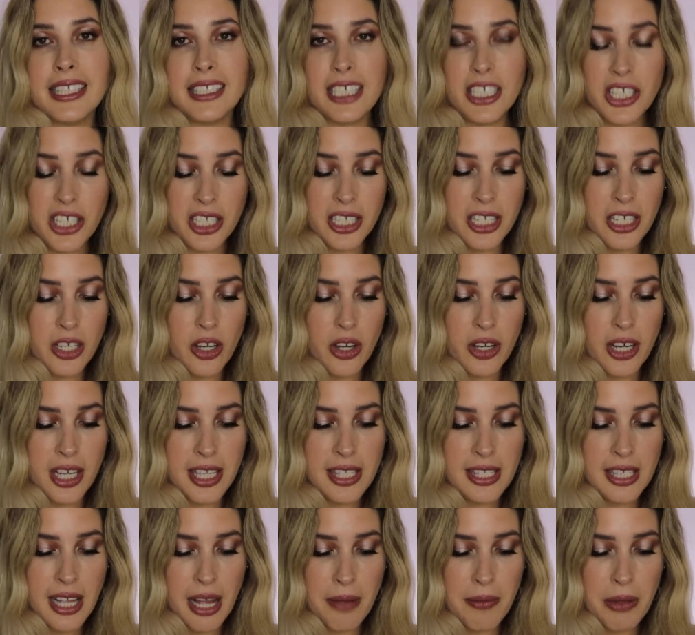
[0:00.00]
Natasha Denona
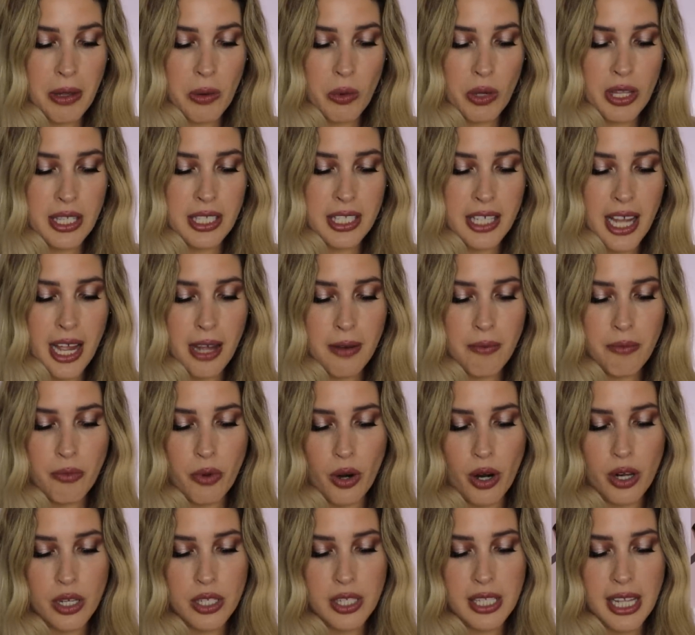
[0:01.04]
is coming with Tan
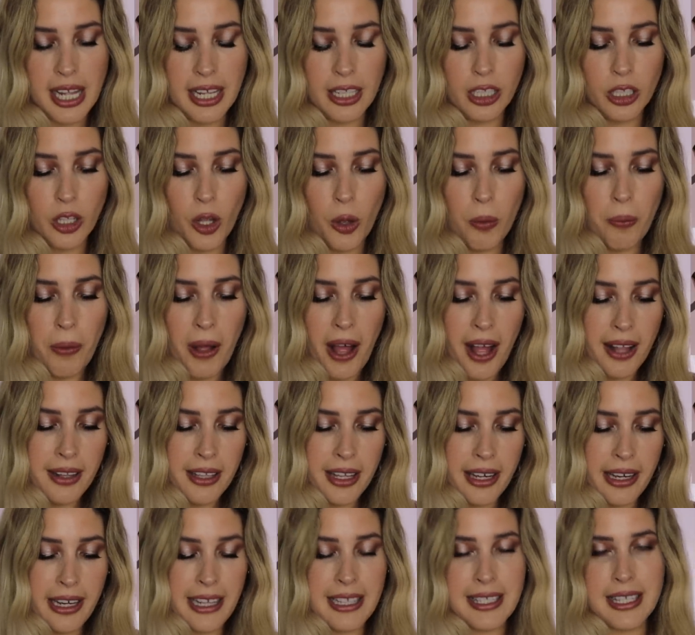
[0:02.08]
Bronze and Glow
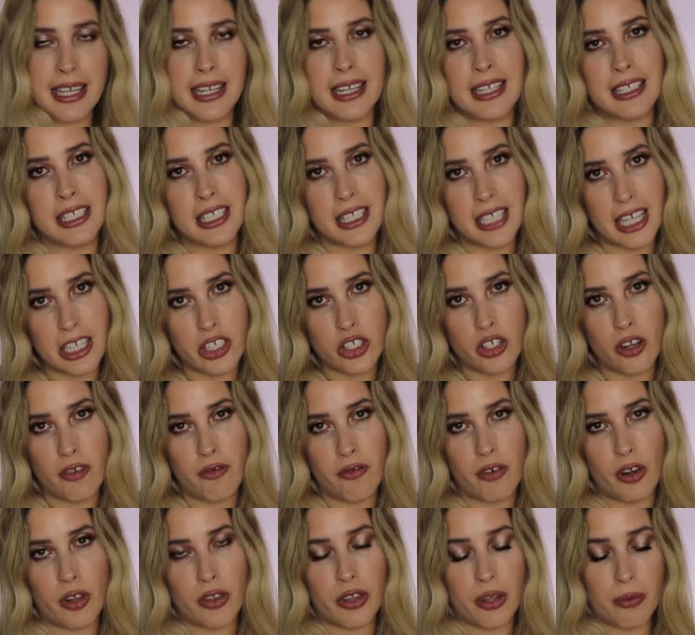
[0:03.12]
Palette. It's an extension
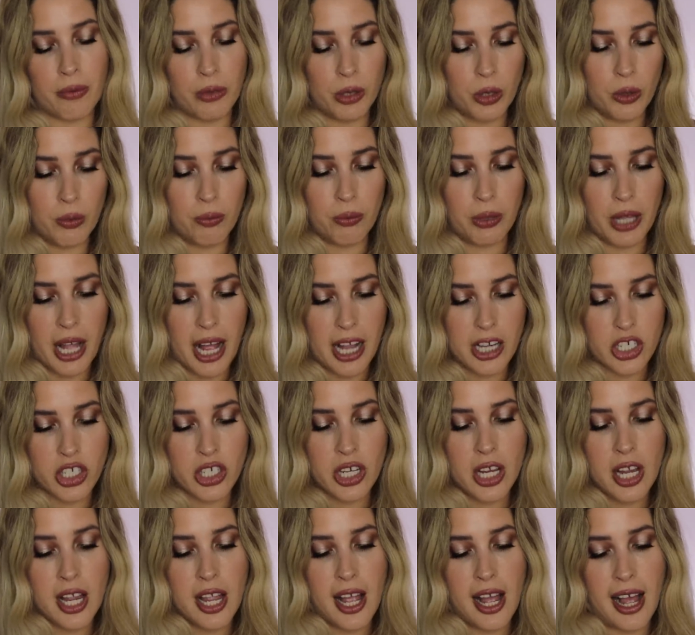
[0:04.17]
from the Bloom
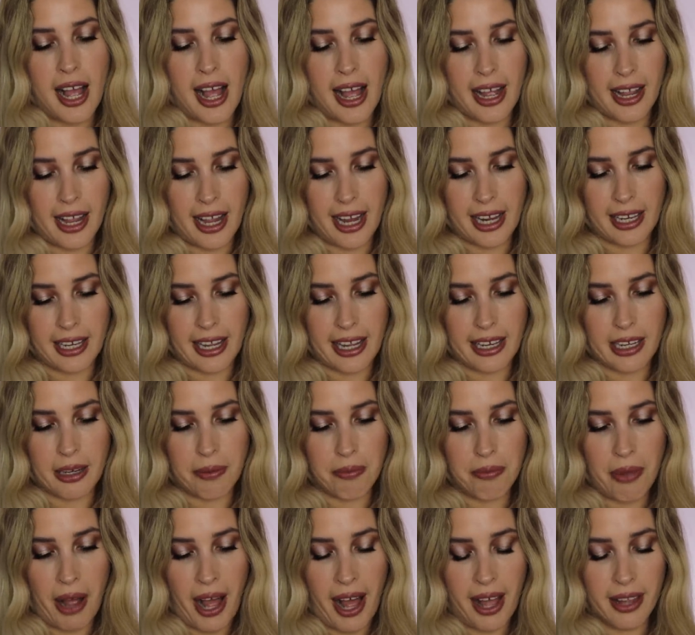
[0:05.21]
Blush and
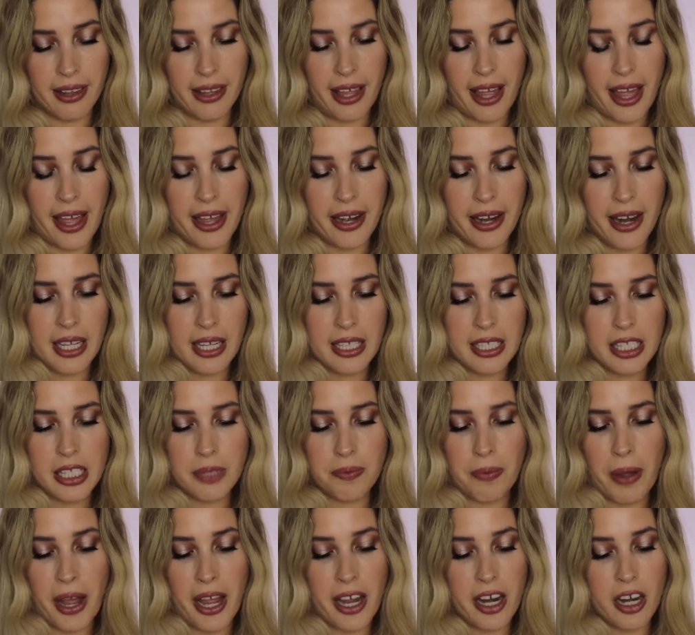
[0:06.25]
highlighting palette
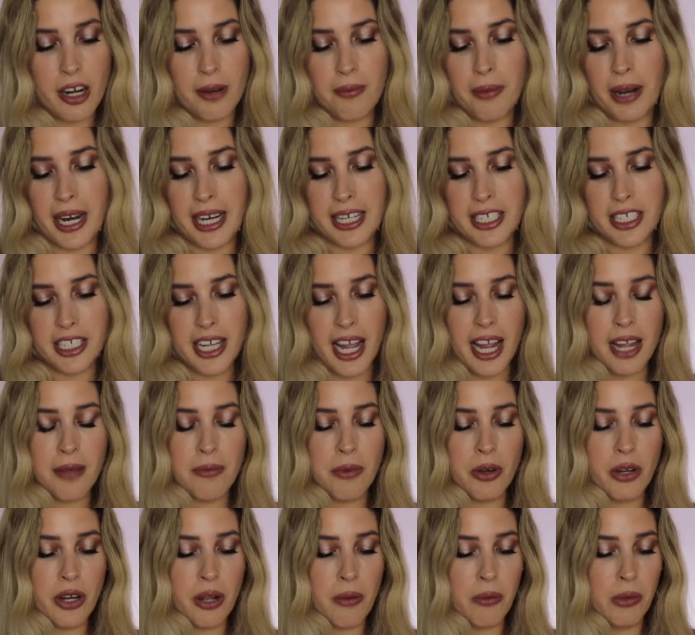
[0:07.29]
inspired by
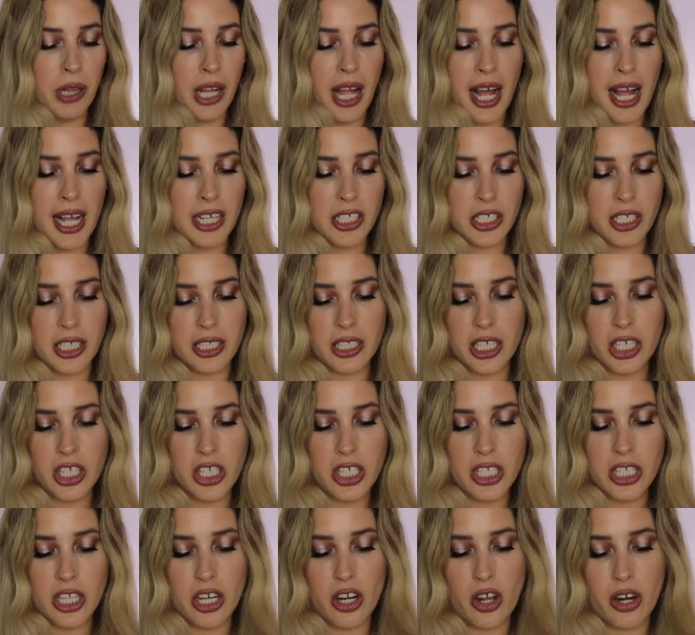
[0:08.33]
Diamond and Blush
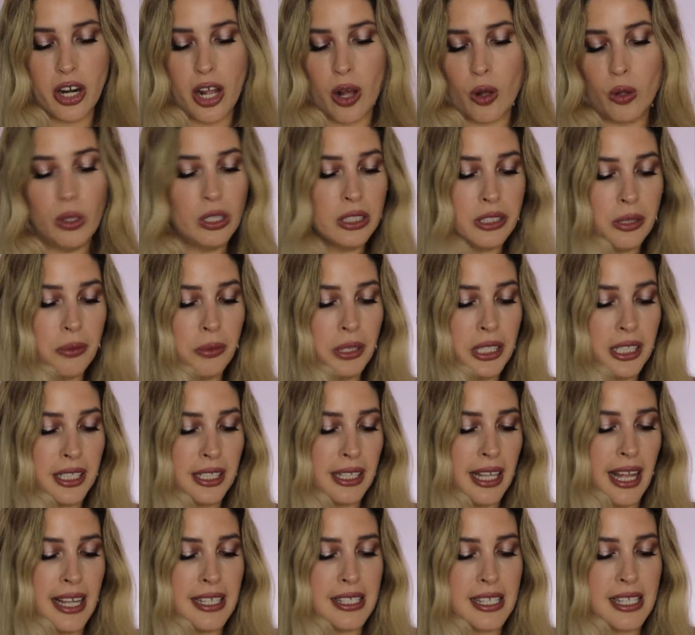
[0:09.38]
Natasha Denona Ultimate
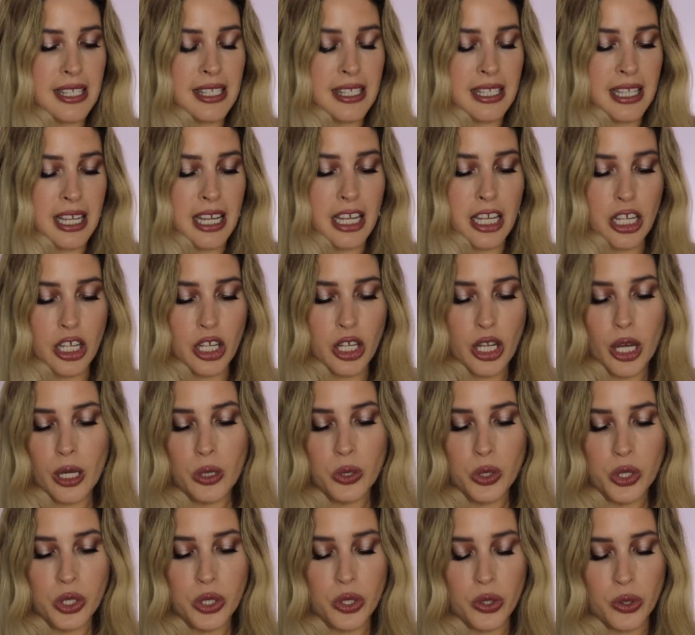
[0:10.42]
Glasses Skin
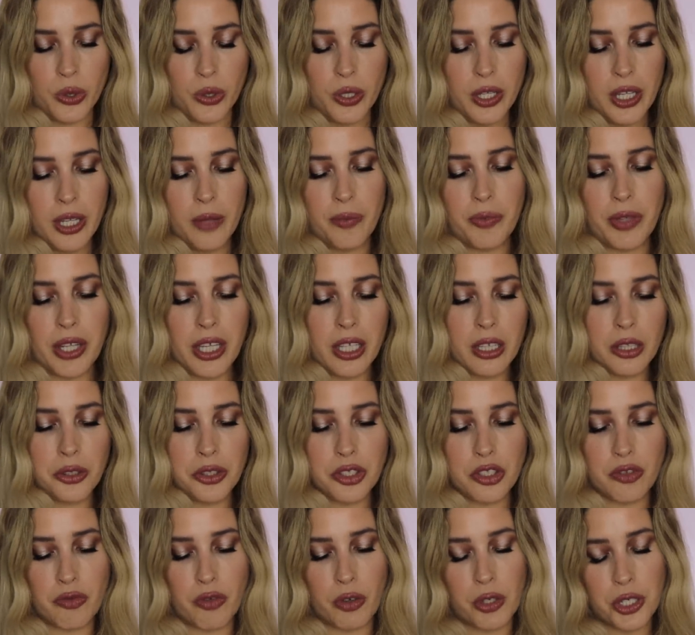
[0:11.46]
Go-To.
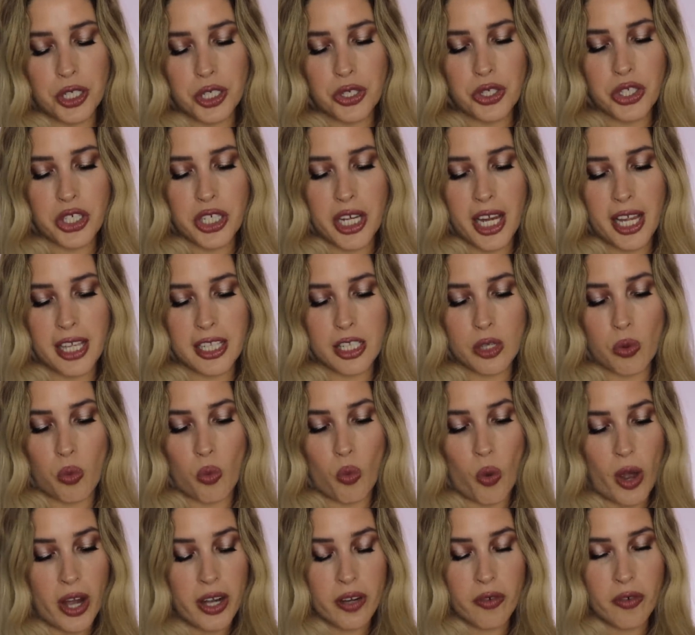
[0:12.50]
Includes four new shades,
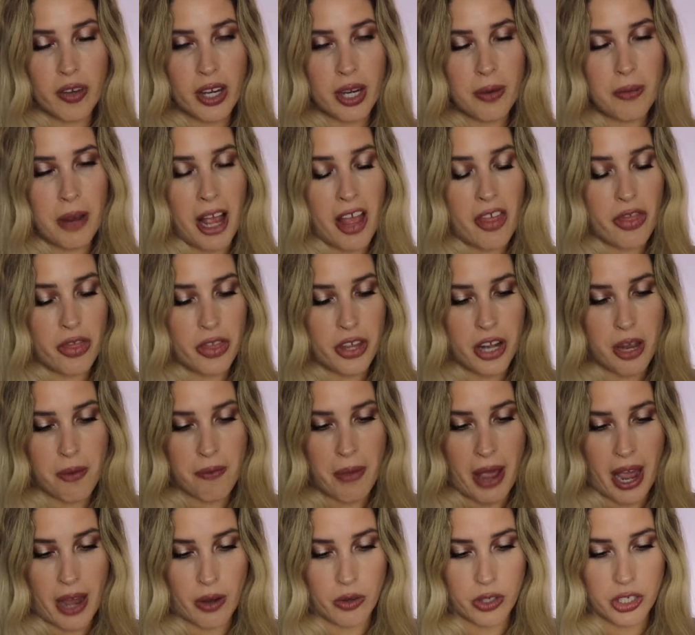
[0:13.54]
one cream and three
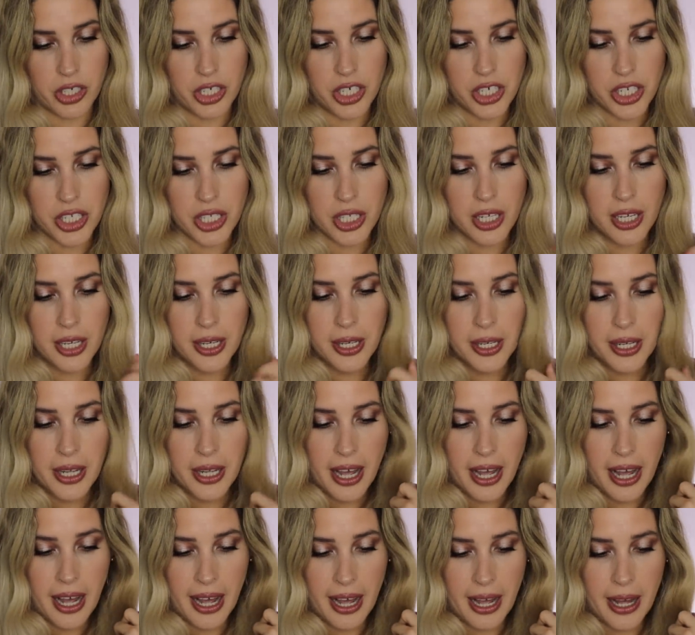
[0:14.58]
powders.
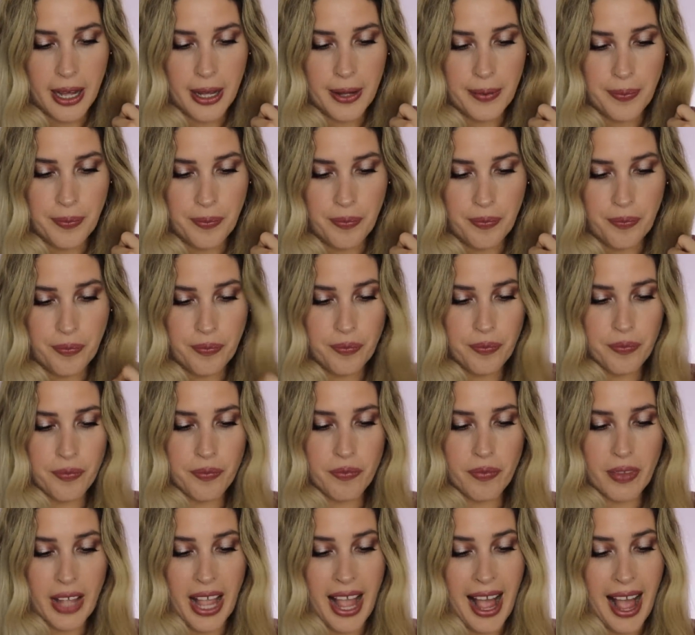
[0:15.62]
Um,
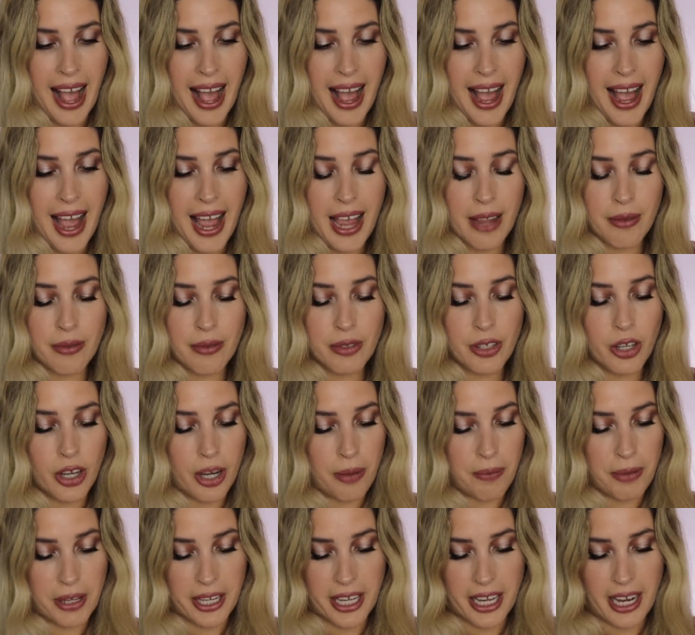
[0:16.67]
I'm gonna
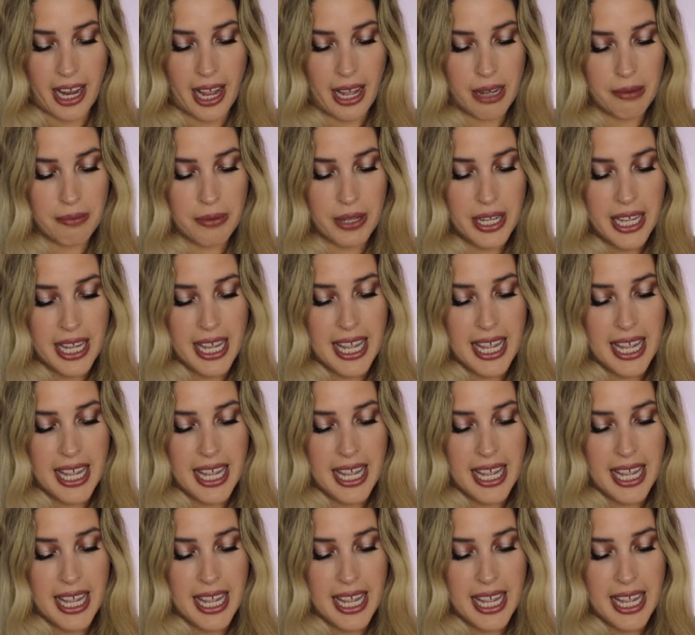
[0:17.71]
pick it up.